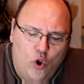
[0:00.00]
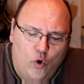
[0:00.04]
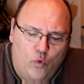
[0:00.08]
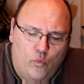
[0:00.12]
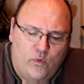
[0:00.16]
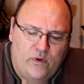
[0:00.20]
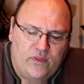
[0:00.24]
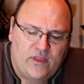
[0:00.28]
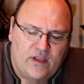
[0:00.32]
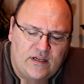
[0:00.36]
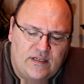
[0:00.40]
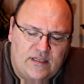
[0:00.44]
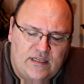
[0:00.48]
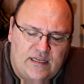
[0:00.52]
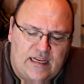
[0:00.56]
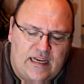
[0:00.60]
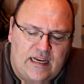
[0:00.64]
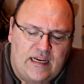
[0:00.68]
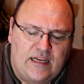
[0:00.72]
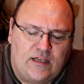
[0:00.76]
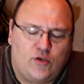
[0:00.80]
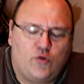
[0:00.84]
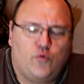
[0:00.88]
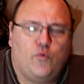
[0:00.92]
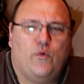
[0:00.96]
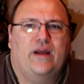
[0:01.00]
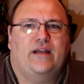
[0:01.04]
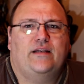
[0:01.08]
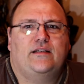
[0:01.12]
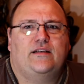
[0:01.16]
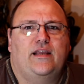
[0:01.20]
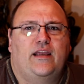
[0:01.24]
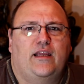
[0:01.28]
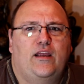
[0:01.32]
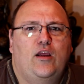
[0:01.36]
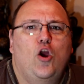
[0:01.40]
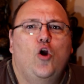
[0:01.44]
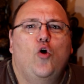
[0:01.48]
with a
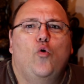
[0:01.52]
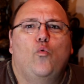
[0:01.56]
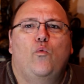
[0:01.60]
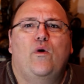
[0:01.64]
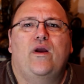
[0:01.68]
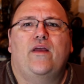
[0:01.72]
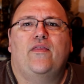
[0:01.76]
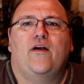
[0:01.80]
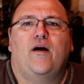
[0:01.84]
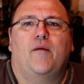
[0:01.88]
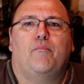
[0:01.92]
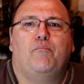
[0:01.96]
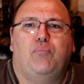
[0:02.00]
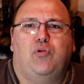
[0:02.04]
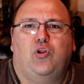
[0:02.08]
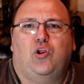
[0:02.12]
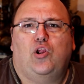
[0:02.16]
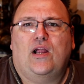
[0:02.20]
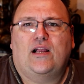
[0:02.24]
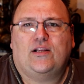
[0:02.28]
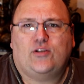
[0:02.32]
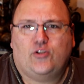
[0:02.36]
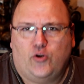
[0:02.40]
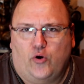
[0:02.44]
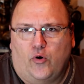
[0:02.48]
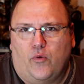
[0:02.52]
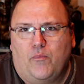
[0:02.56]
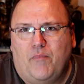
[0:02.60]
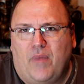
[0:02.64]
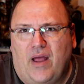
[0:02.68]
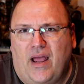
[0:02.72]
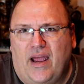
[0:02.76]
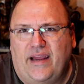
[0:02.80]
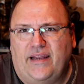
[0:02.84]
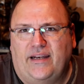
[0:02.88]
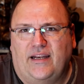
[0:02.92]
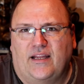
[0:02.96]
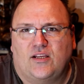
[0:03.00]
d20 with a plus or
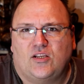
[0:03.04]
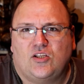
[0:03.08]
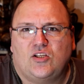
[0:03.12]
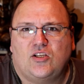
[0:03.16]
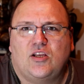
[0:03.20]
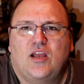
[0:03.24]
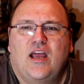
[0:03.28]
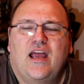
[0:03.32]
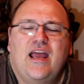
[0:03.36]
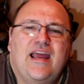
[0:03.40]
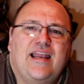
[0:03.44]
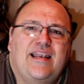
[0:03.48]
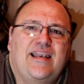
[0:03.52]
minus.